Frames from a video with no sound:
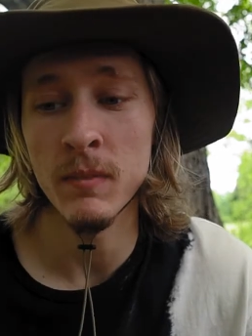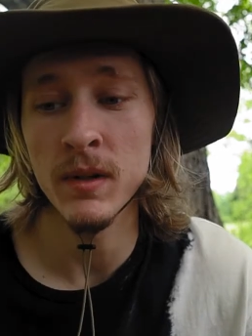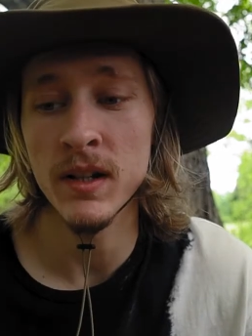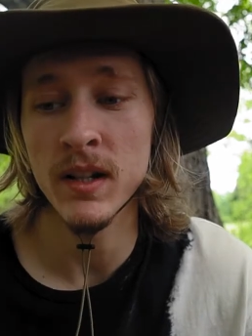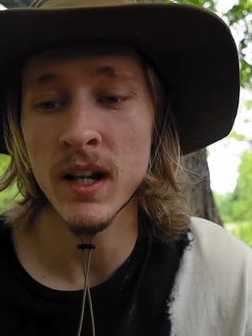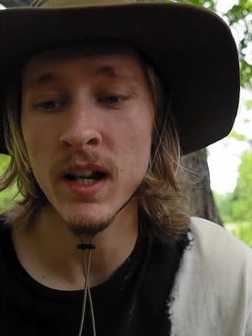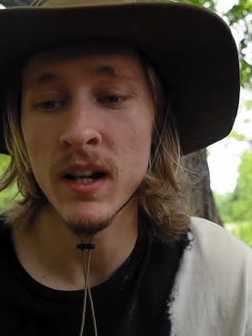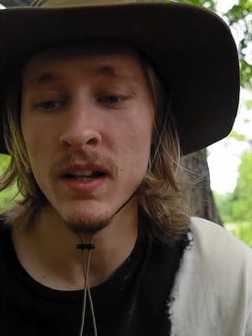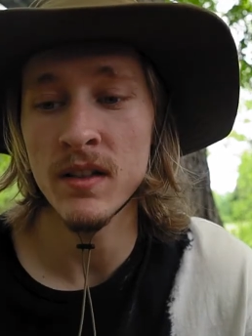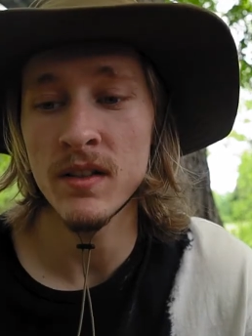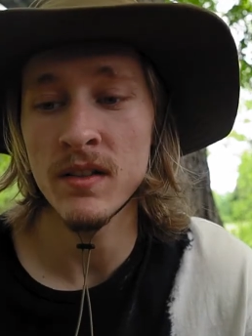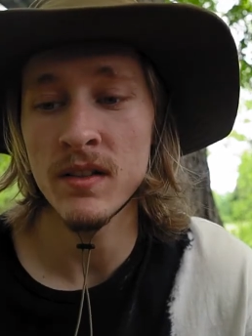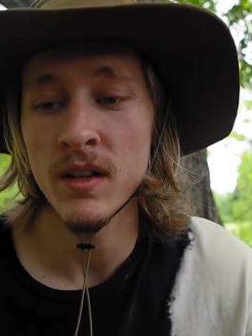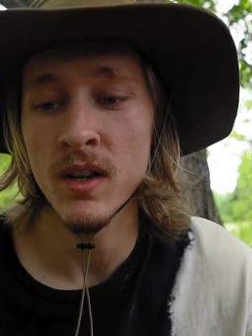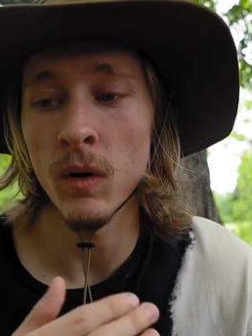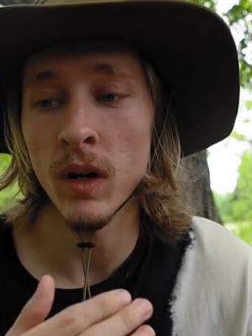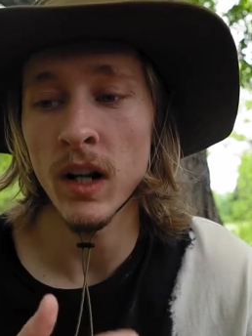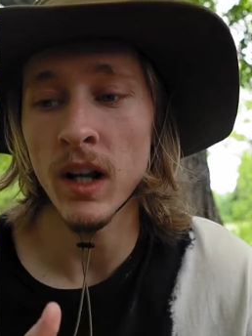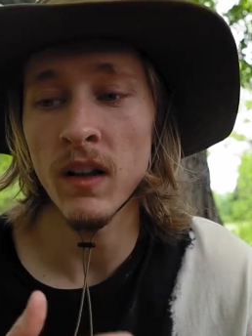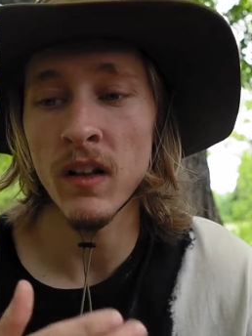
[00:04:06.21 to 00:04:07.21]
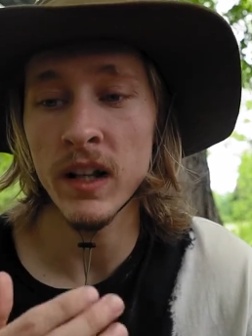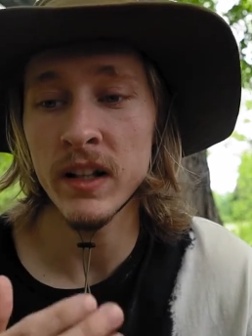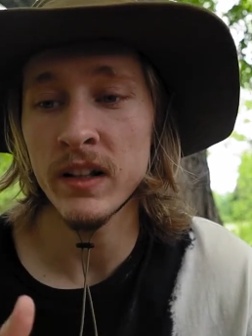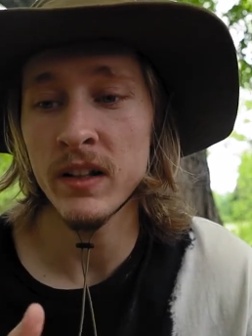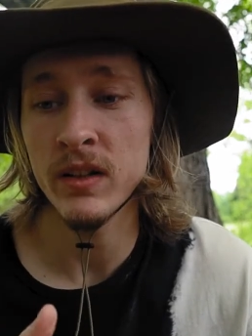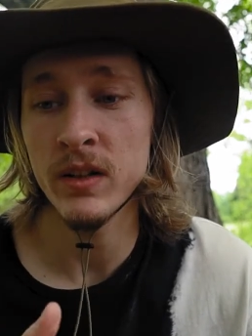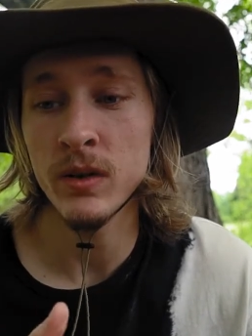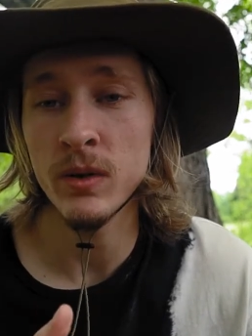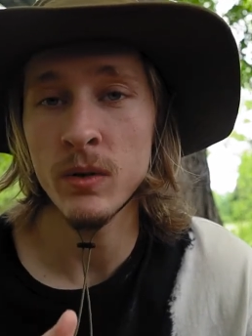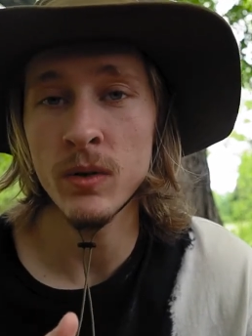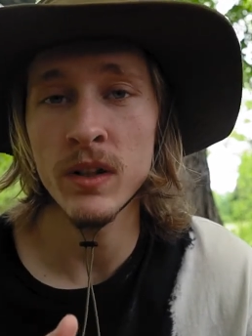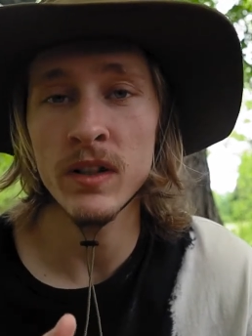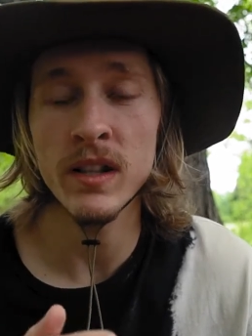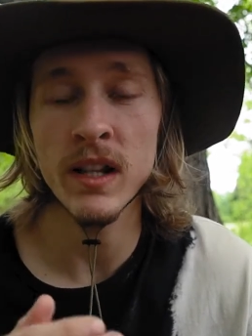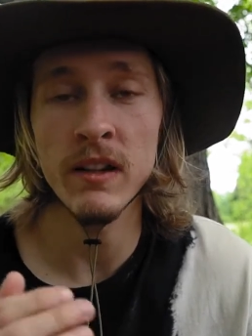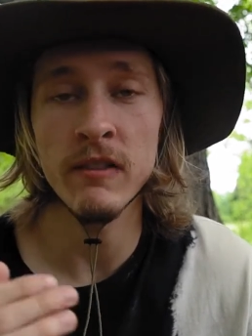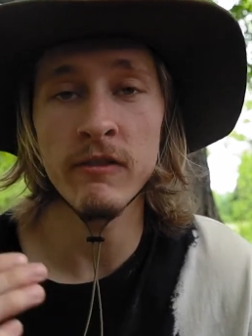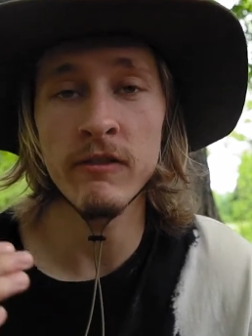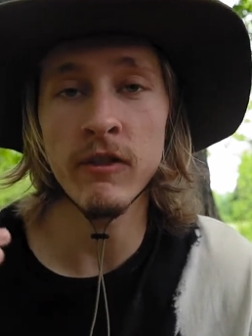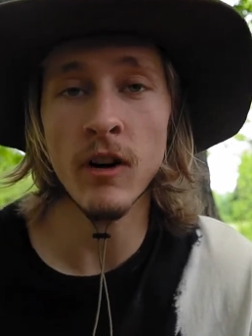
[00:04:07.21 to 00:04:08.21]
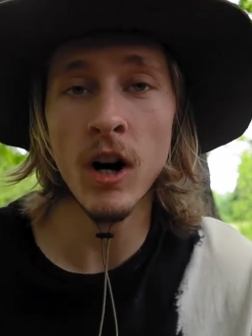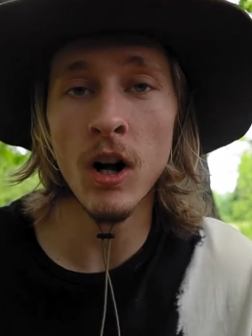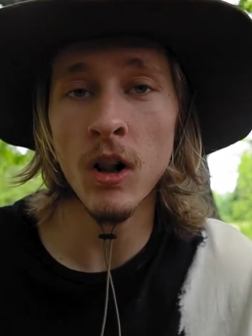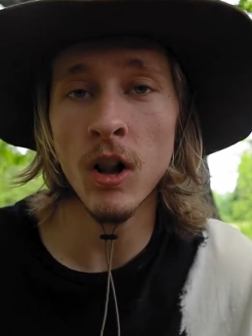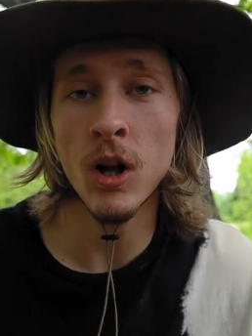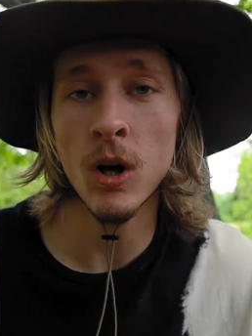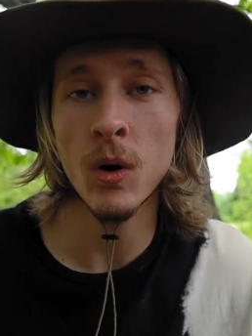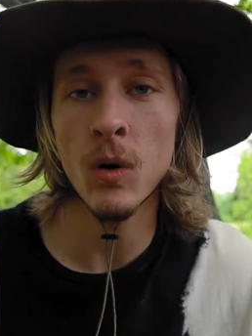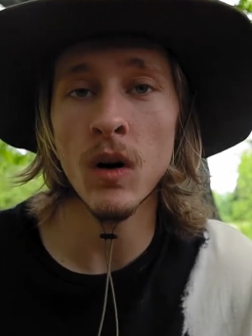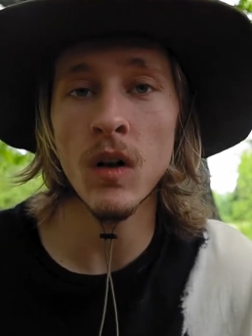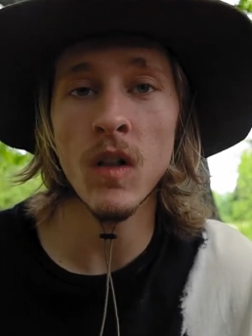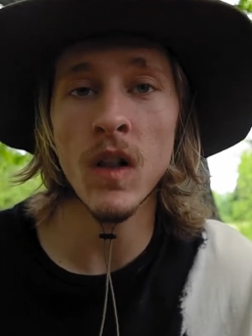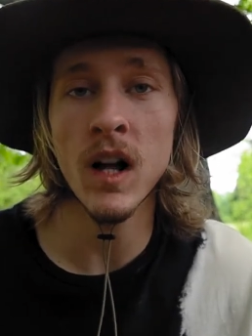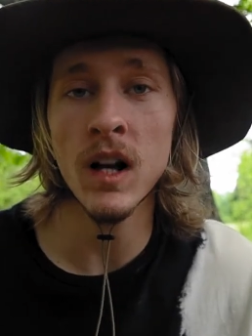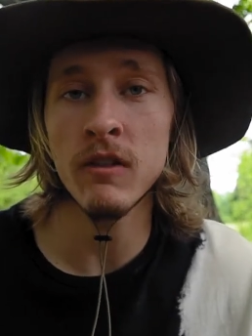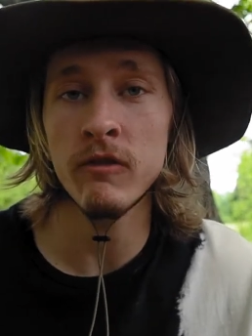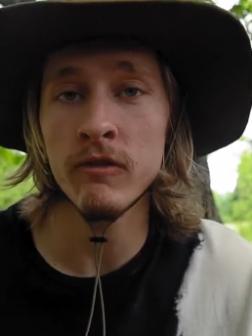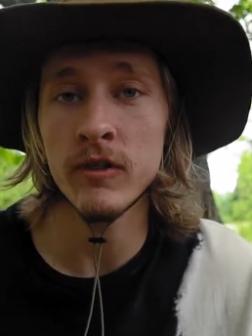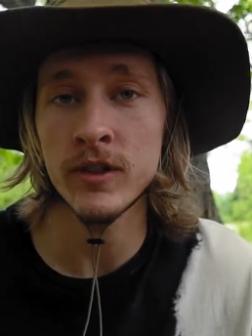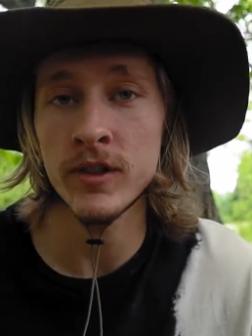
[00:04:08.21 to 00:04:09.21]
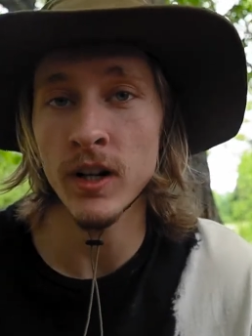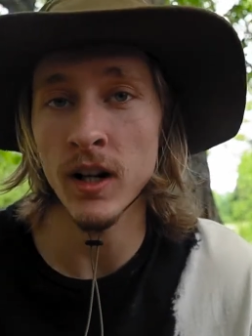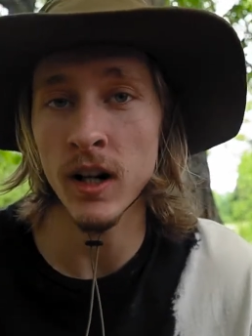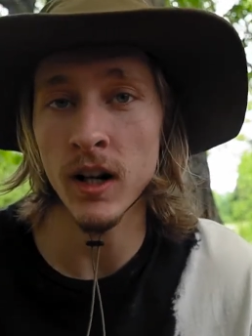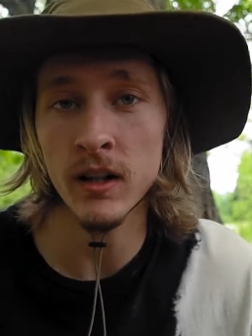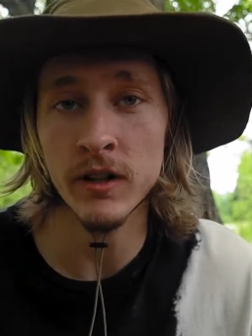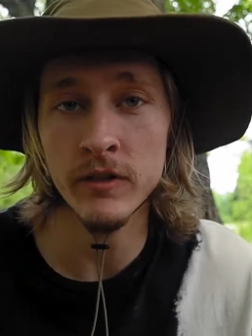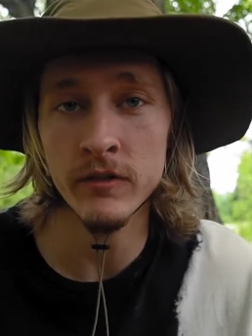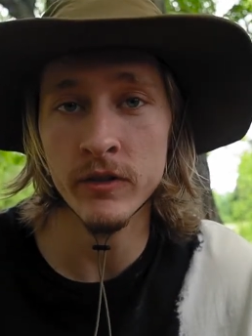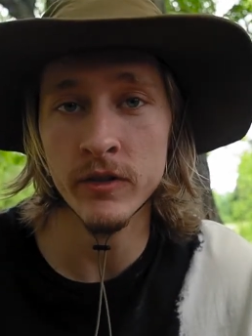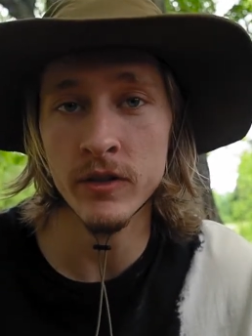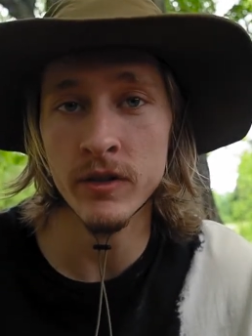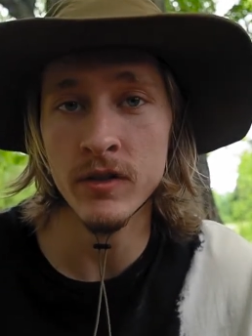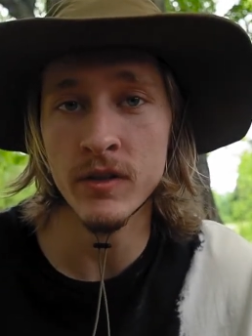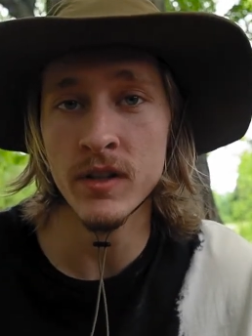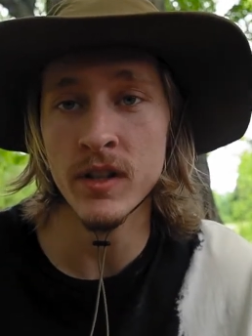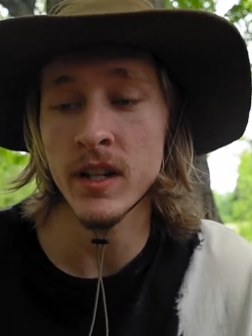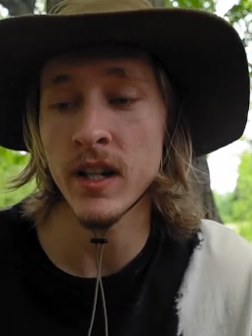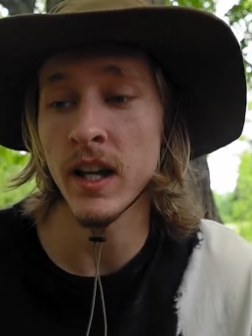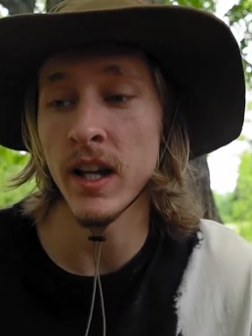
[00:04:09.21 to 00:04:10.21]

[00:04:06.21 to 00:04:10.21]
because what I like to do is I follow a lot of photographers